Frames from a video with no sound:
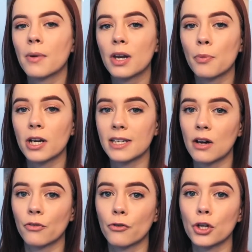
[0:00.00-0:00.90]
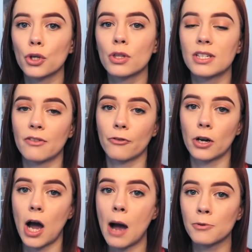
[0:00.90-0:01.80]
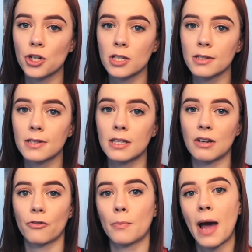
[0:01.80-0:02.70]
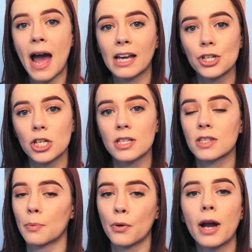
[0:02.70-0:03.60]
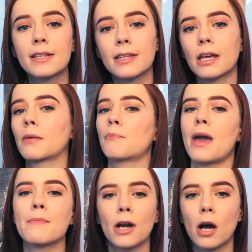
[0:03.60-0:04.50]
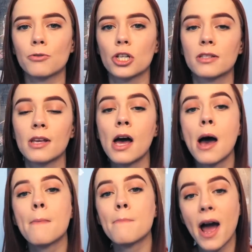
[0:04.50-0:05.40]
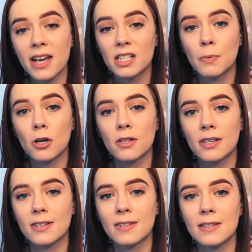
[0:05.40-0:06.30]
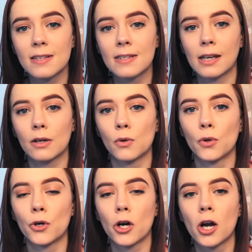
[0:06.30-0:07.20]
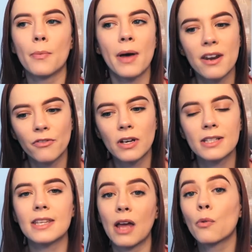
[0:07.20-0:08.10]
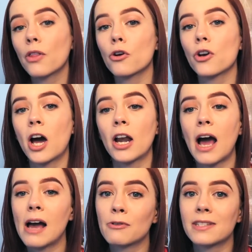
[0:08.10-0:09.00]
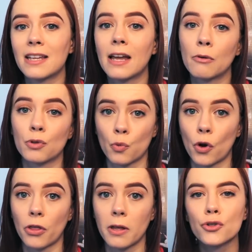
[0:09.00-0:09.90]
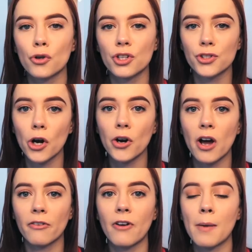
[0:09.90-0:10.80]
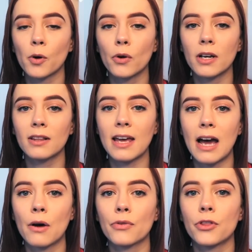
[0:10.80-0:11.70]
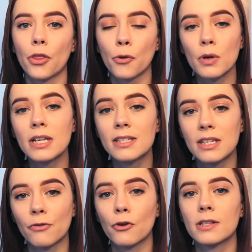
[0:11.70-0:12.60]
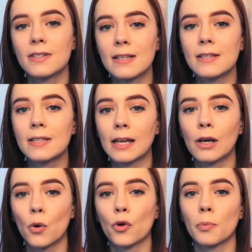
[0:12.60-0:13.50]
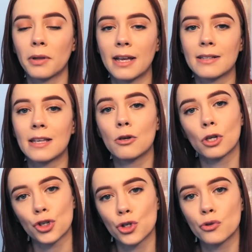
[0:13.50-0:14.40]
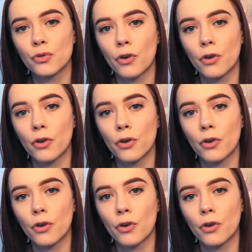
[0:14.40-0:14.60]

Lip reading: I'm going to break down for you the different options, the different packages, the pricing, payment options, my experience as a season ticket holder, the benefits, and whether or not I would say that it was worth it. So to start off, I'm going to lay out the three different season ticket holder plans that you can choose